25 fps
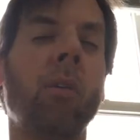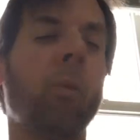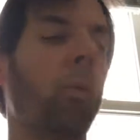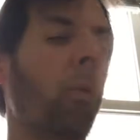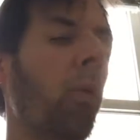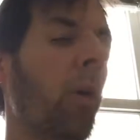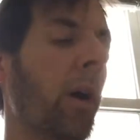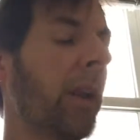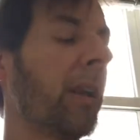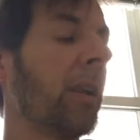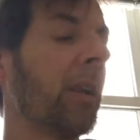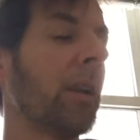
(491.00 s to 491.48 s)

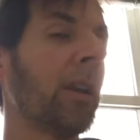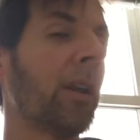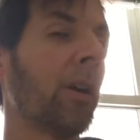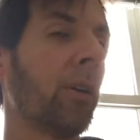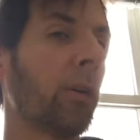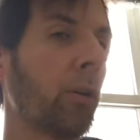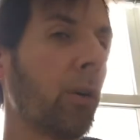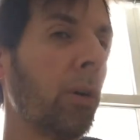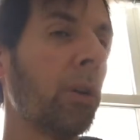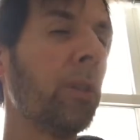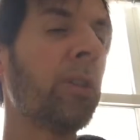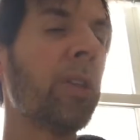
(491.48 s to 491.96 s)

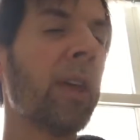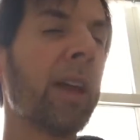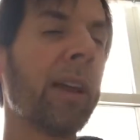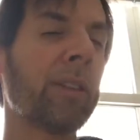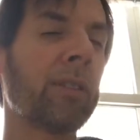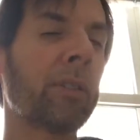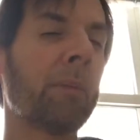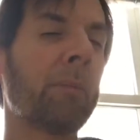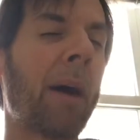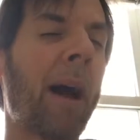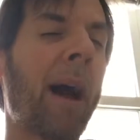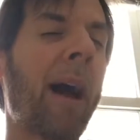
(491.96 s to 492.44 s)
Good
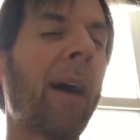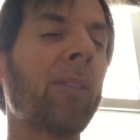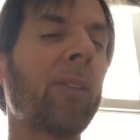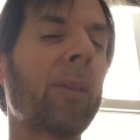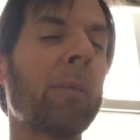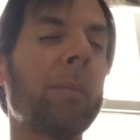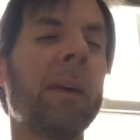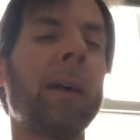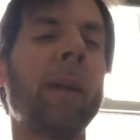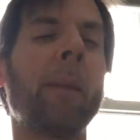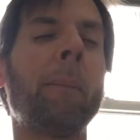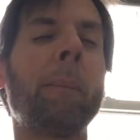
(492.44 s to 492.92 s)
things about
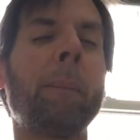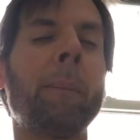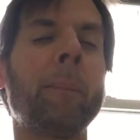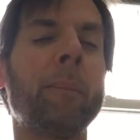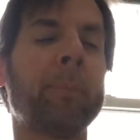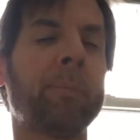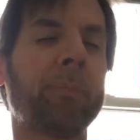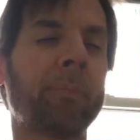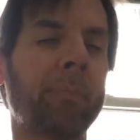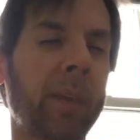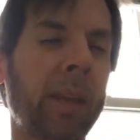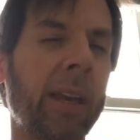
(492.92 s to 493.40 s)
them
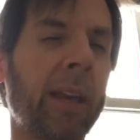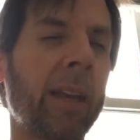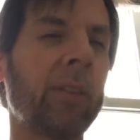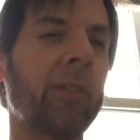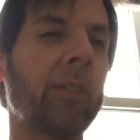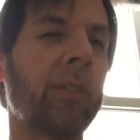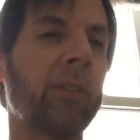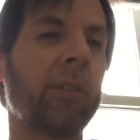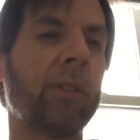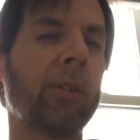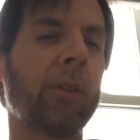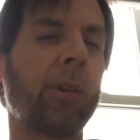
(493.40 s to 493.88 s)

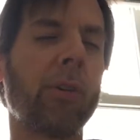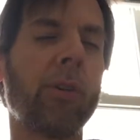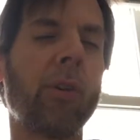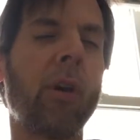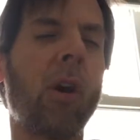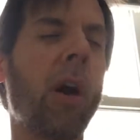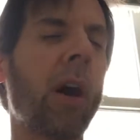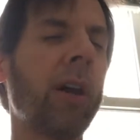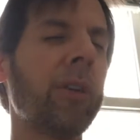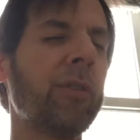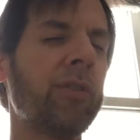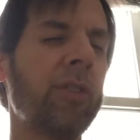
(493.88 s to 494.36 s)
is that they're
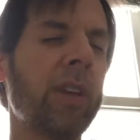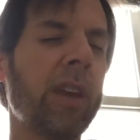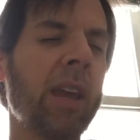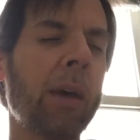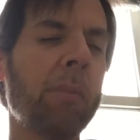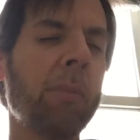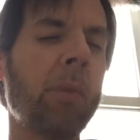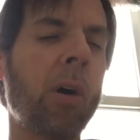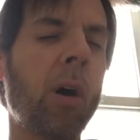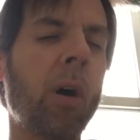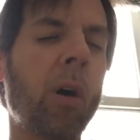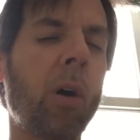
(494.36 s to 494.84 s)

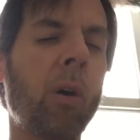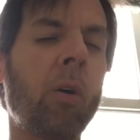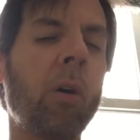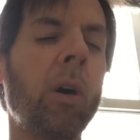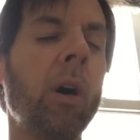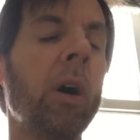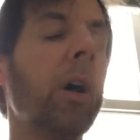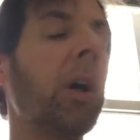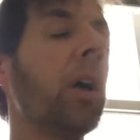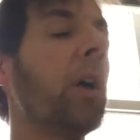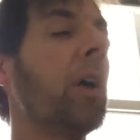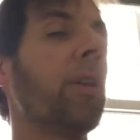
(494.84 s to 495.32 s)

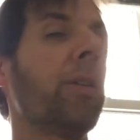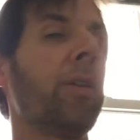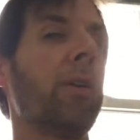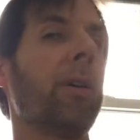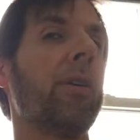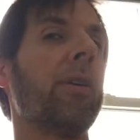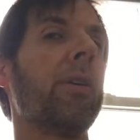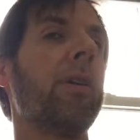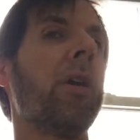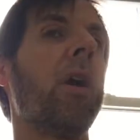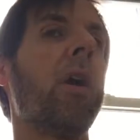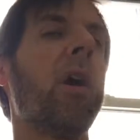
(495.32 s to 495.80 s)
non-GMO,
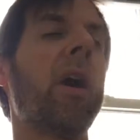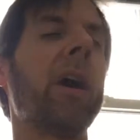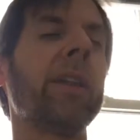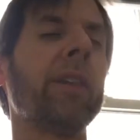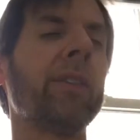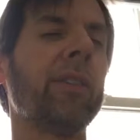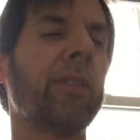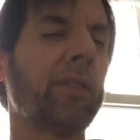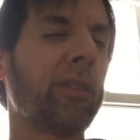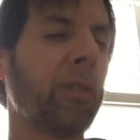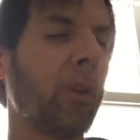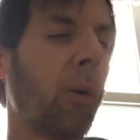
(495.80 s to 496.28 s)
they're
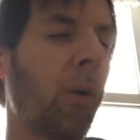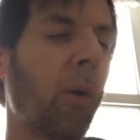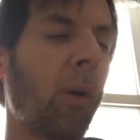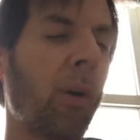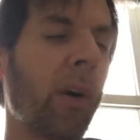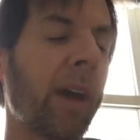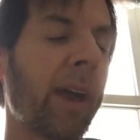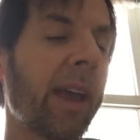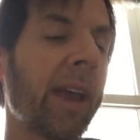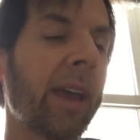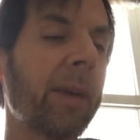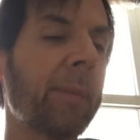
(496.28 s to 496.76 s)

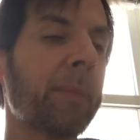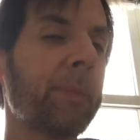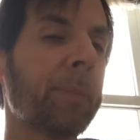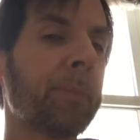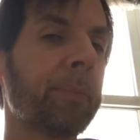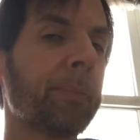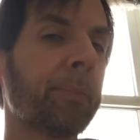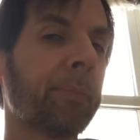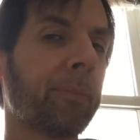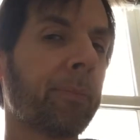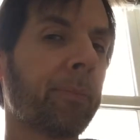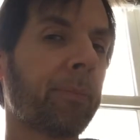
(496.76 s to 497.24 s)
non-soy,
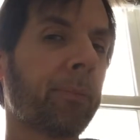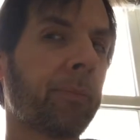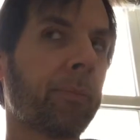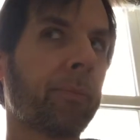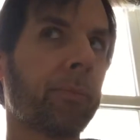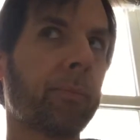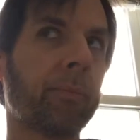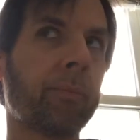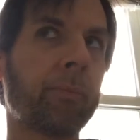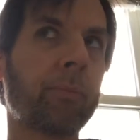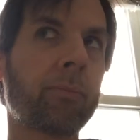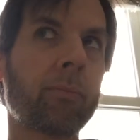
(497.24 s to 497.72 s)

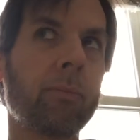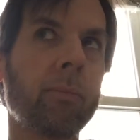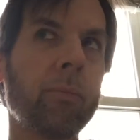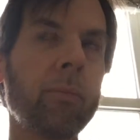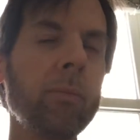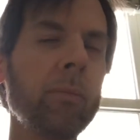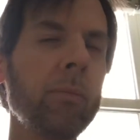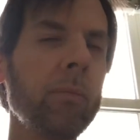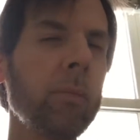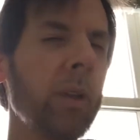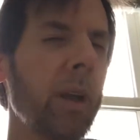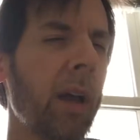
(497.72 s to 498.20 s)

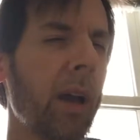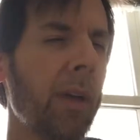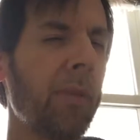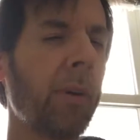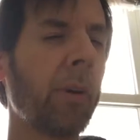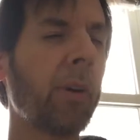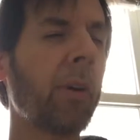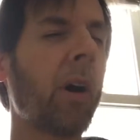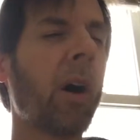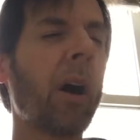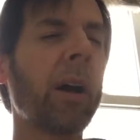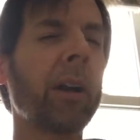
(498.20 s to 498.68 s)
and
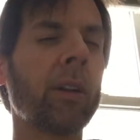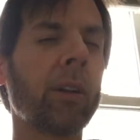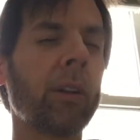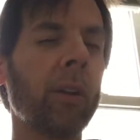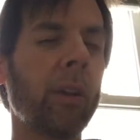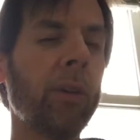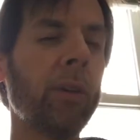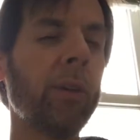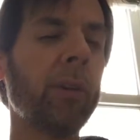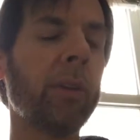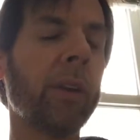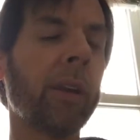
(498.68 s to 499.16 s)
they're
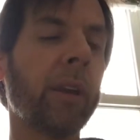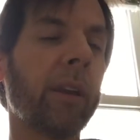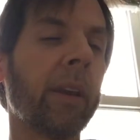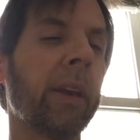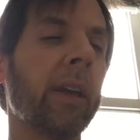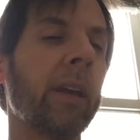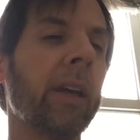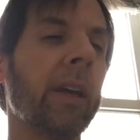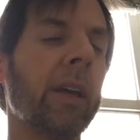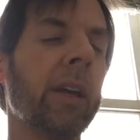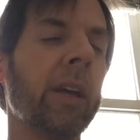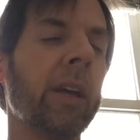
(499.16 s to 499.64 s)

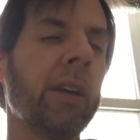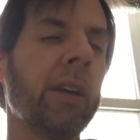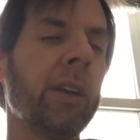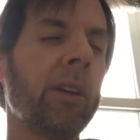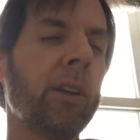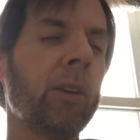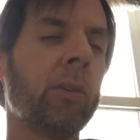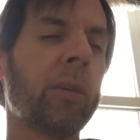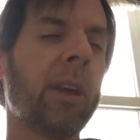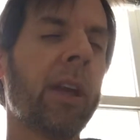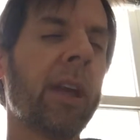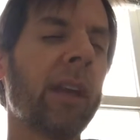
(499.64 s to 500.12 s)
non-gluten.
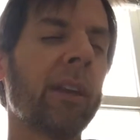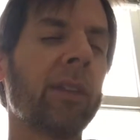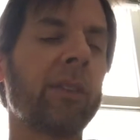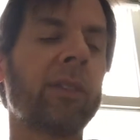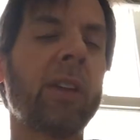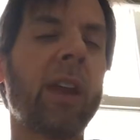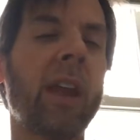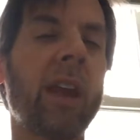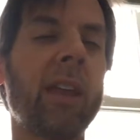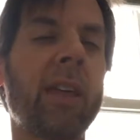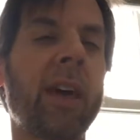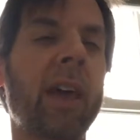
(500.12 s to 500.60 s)
You can't
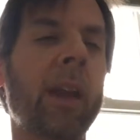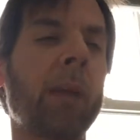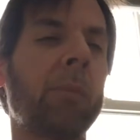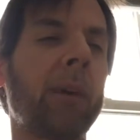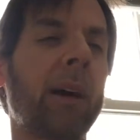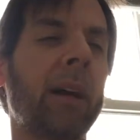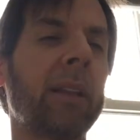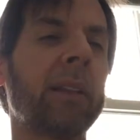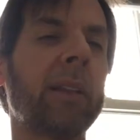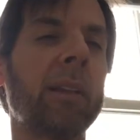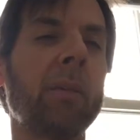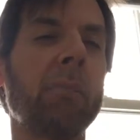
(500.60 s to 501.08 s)
say that
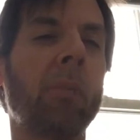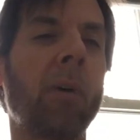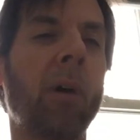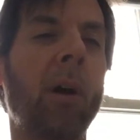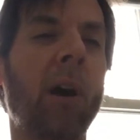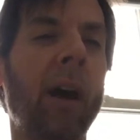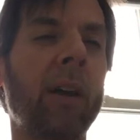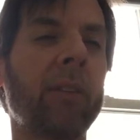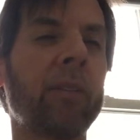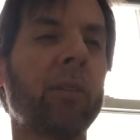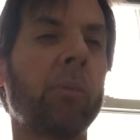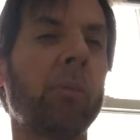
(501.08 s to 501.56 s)
about the
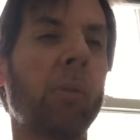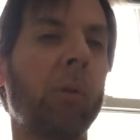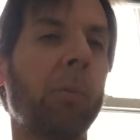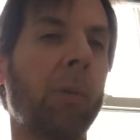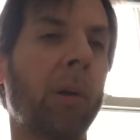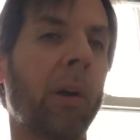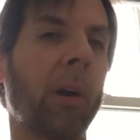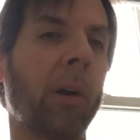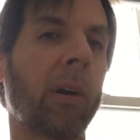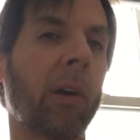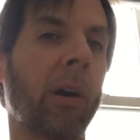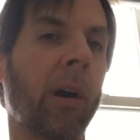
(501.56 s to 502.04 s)
Impossible
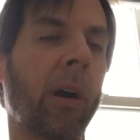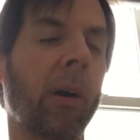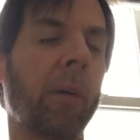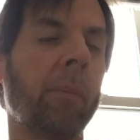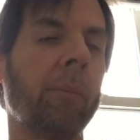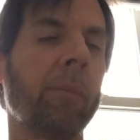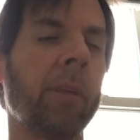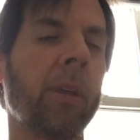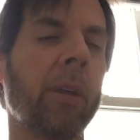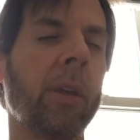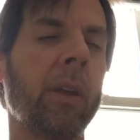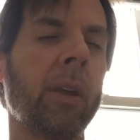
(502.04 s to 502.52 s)

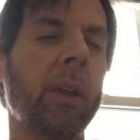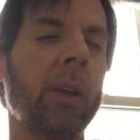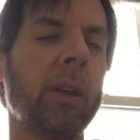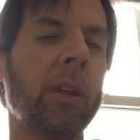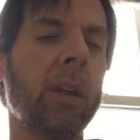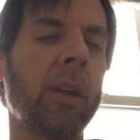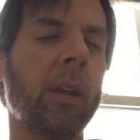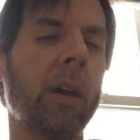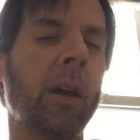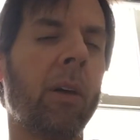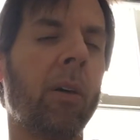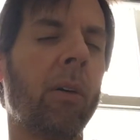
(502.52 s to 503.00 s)
Burger,
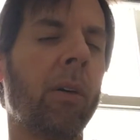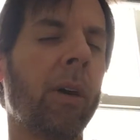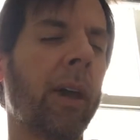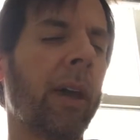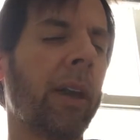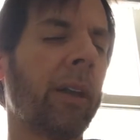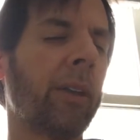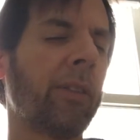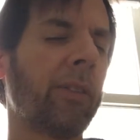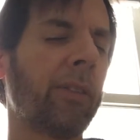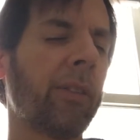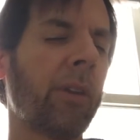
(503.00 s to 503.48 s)

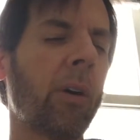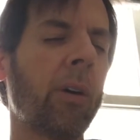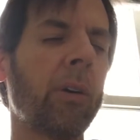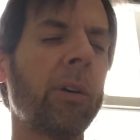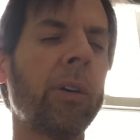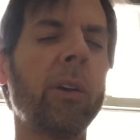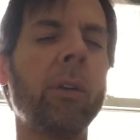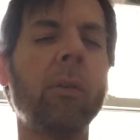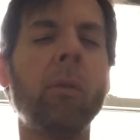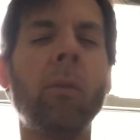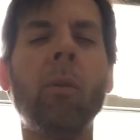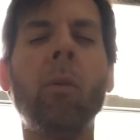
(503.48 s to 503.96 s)
And
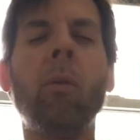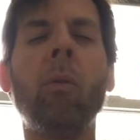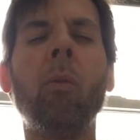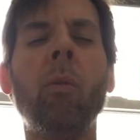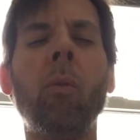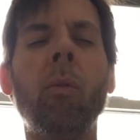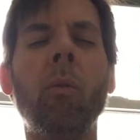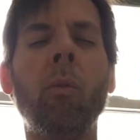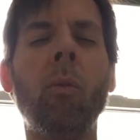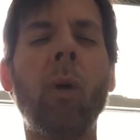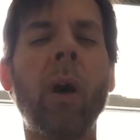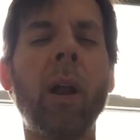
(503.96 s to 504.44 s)
so
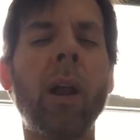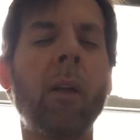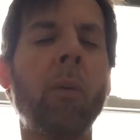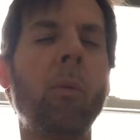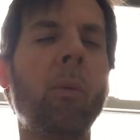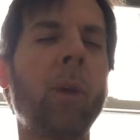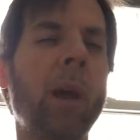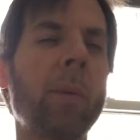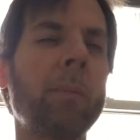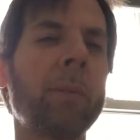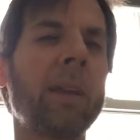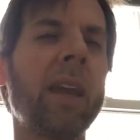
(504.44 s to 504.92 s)
what
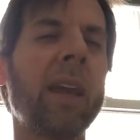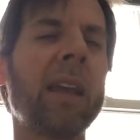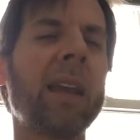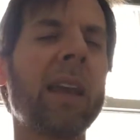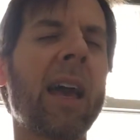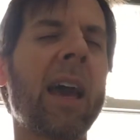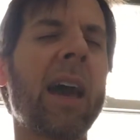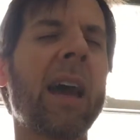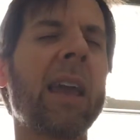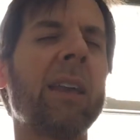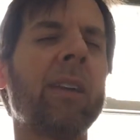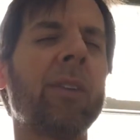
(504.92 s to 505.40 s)
I'm
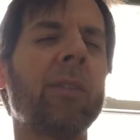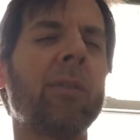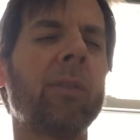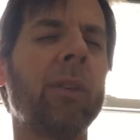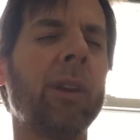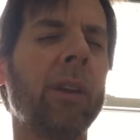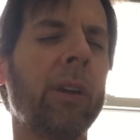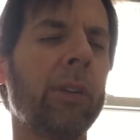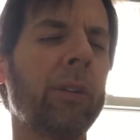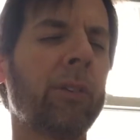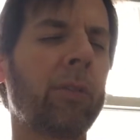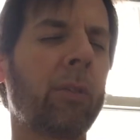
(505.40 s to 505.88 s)
getting at is,
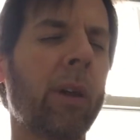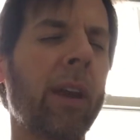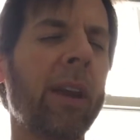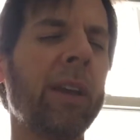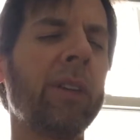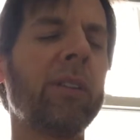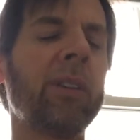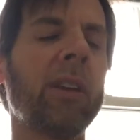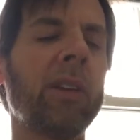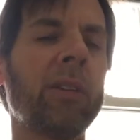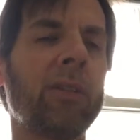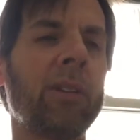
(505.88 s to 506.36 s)

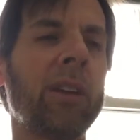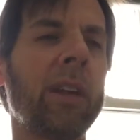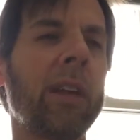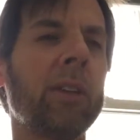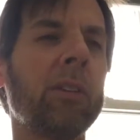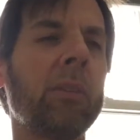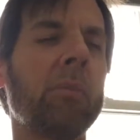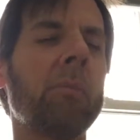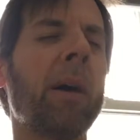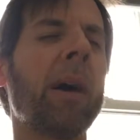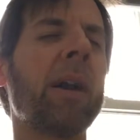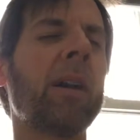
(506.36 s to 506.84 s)

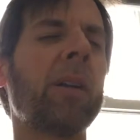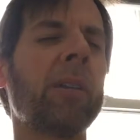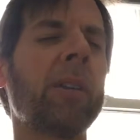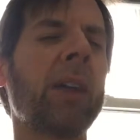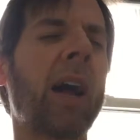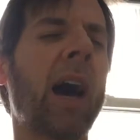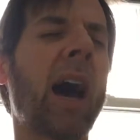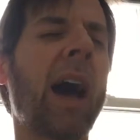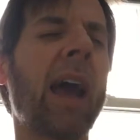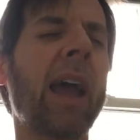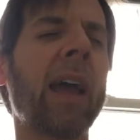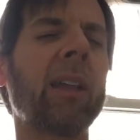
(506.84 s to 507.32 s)
transitioning to better
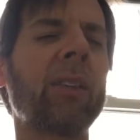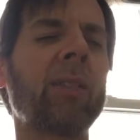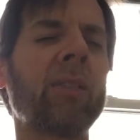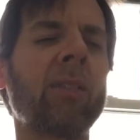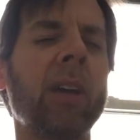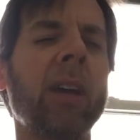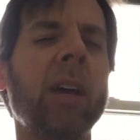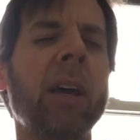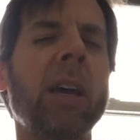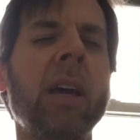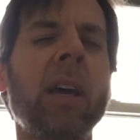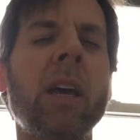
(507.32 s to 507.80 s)

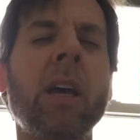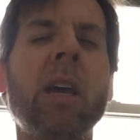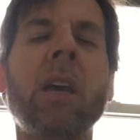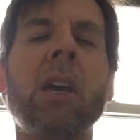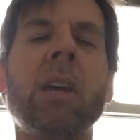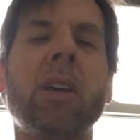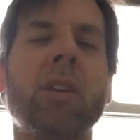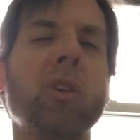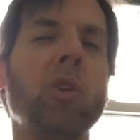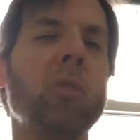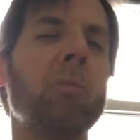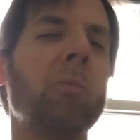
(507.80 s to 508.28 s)
diets.
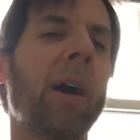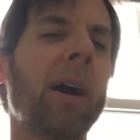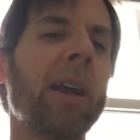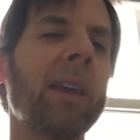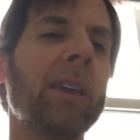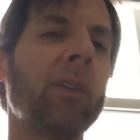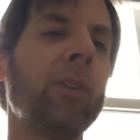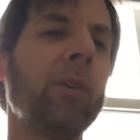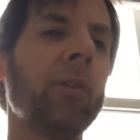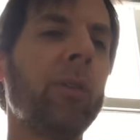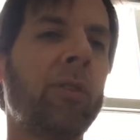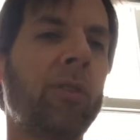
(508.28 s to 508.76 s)
You
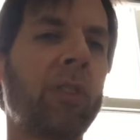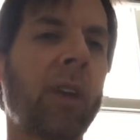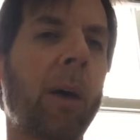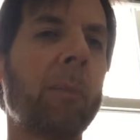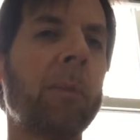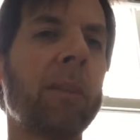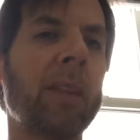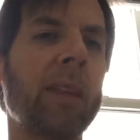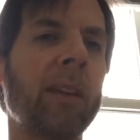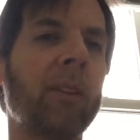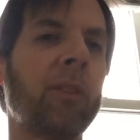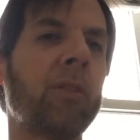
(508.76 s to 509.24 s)
might use
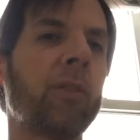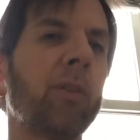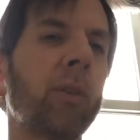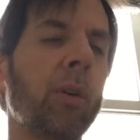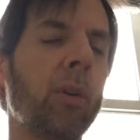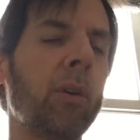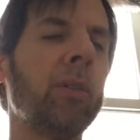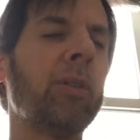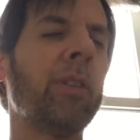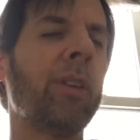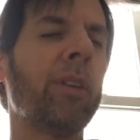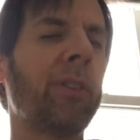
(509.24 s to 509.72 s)
some of these
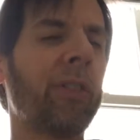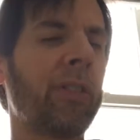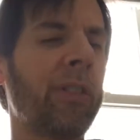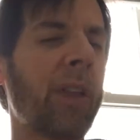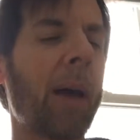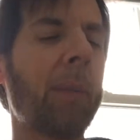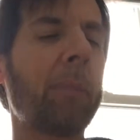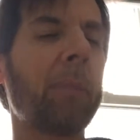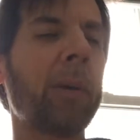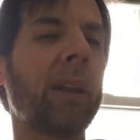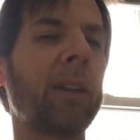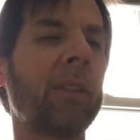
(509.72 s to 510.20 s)
foods as
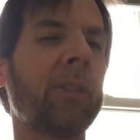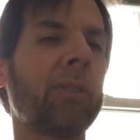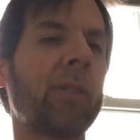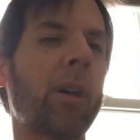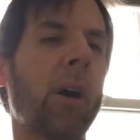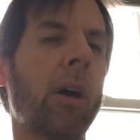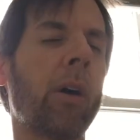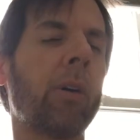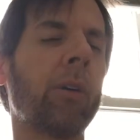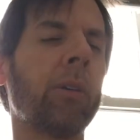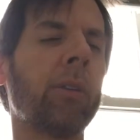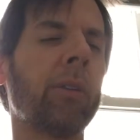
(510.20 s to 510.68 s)
stepping
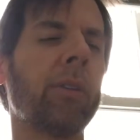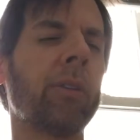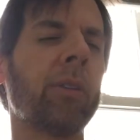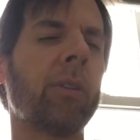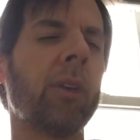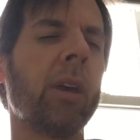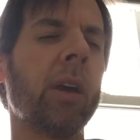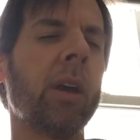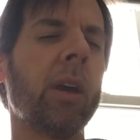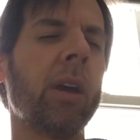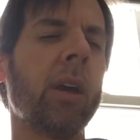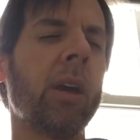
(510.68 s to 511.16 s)

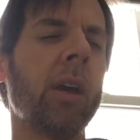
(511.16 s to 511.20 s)
stones